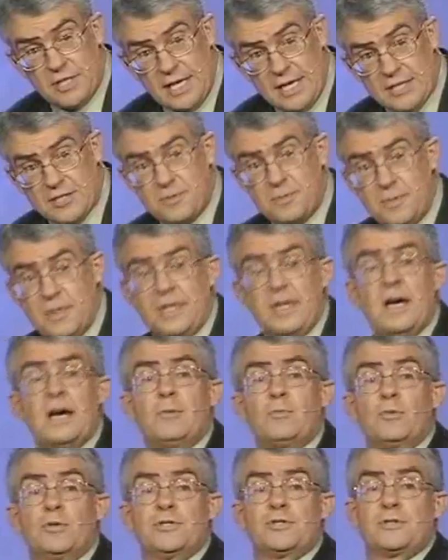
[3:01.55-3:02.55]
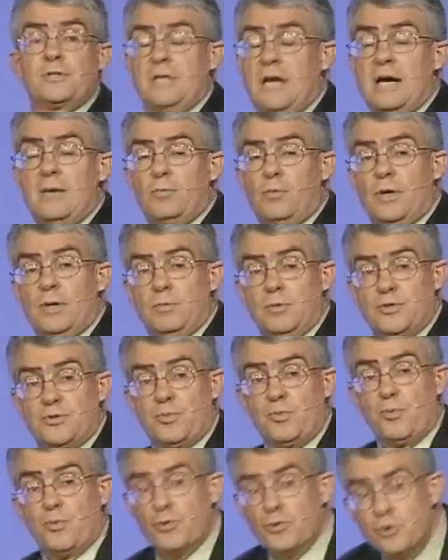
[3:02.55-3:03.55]
Testament, not what was
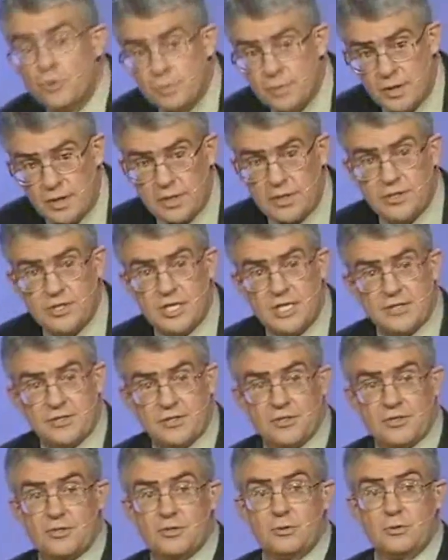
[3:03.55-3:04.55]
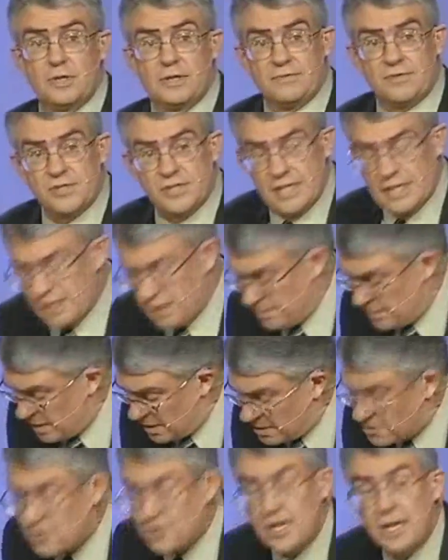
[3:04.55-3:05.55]
rumored Jesus to have said
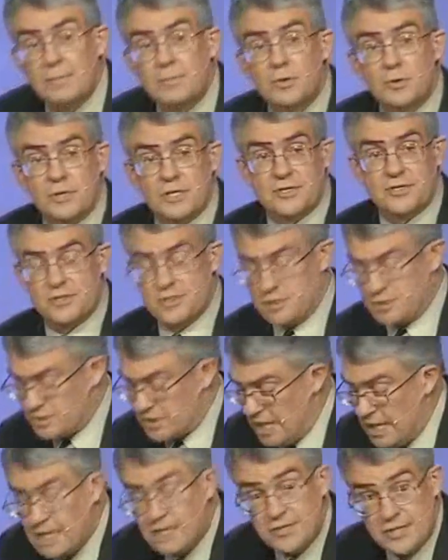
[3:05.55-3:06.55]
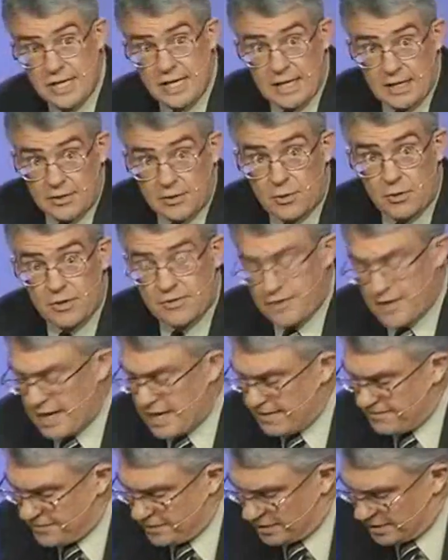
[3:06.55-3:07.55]
among some Christians, say in North
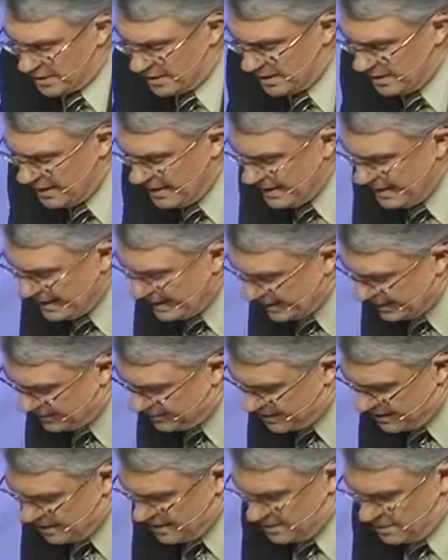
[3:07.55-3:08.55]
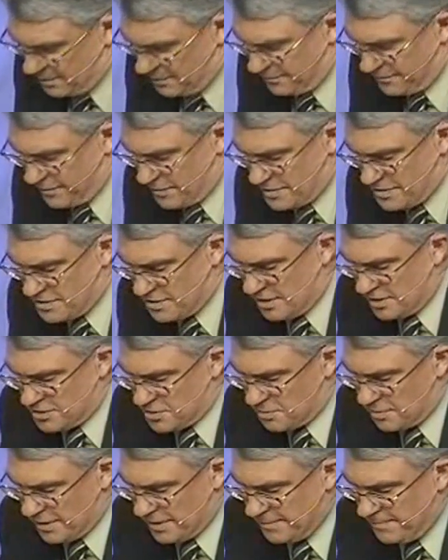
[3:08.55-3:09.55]
Africa at the end of the first
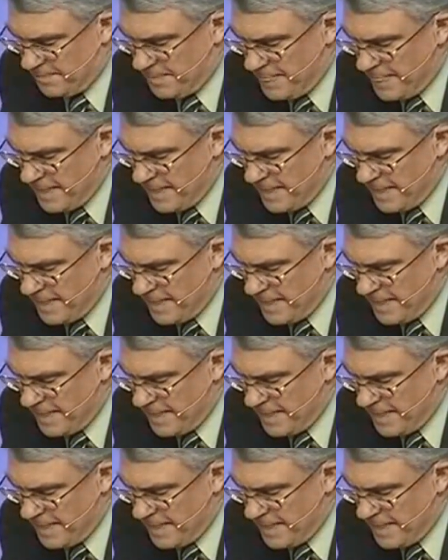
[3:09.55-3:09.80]
century.